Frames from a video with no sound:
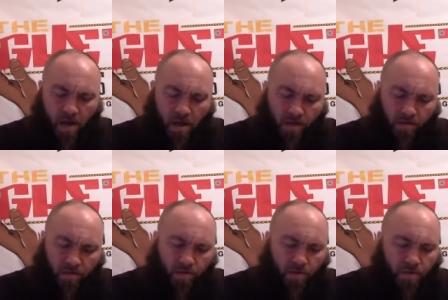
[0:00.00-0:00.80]
And
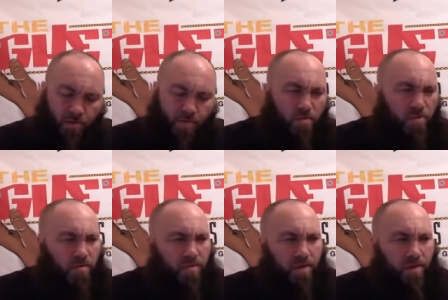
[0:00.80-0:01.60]
the Lord spoke to
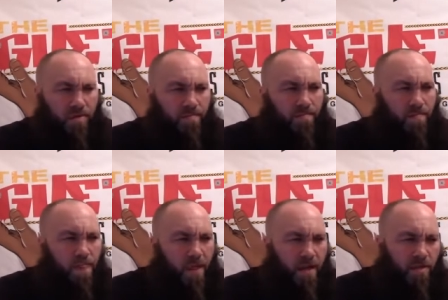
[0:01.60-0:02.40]
me.
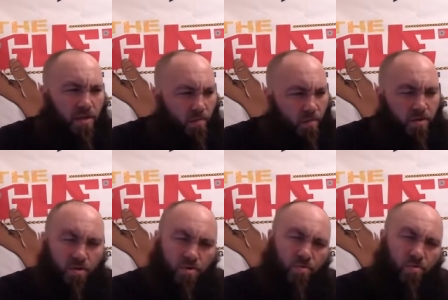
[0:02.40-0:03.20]
He said, I want
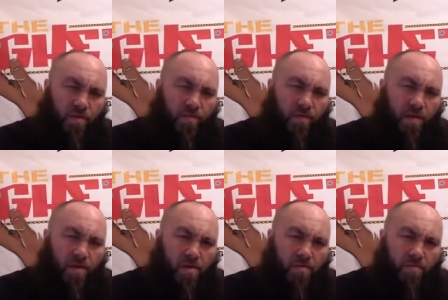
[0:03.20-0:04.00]
you to do this
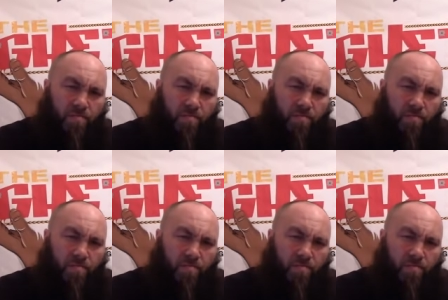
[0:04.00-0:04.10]
video.